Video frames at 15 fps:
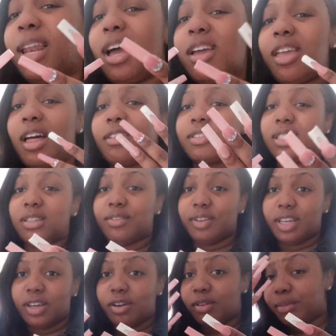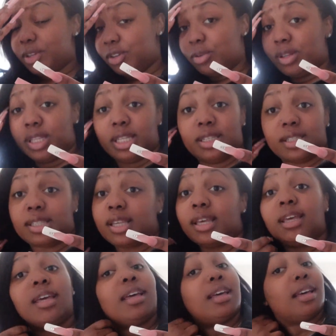now, y'all seen the video of me doing these.
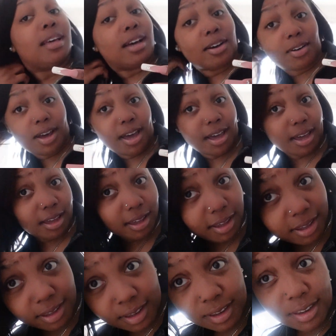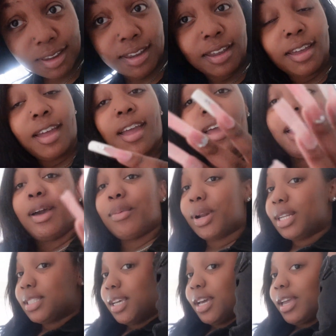Okay? And
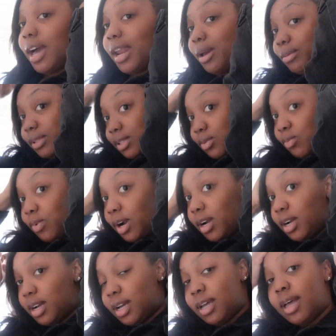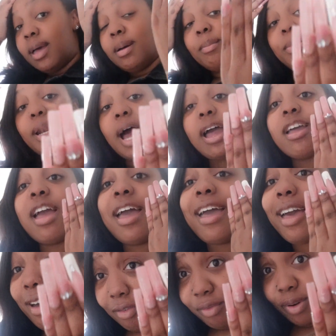when I tell y'all they was some work, but I
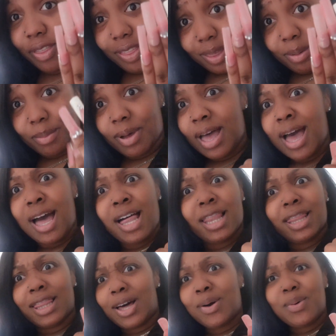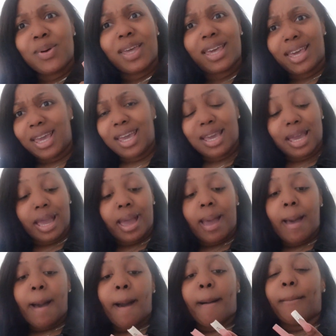F with them. Low key.
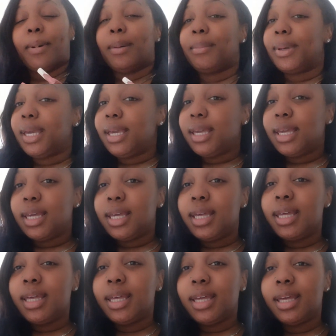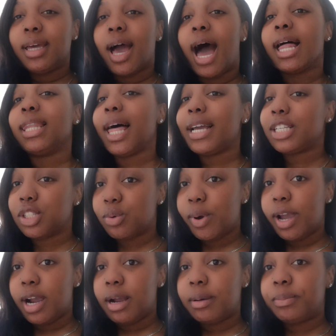But me, I like
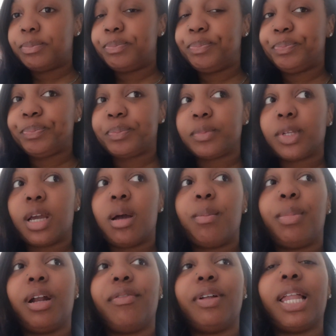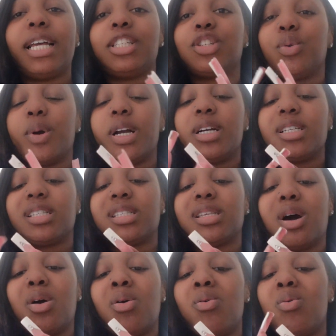square. But I feel like square is
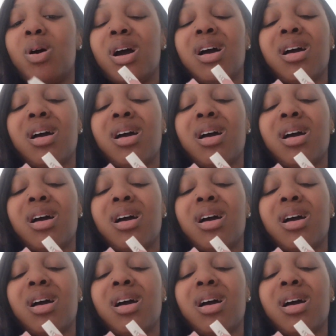so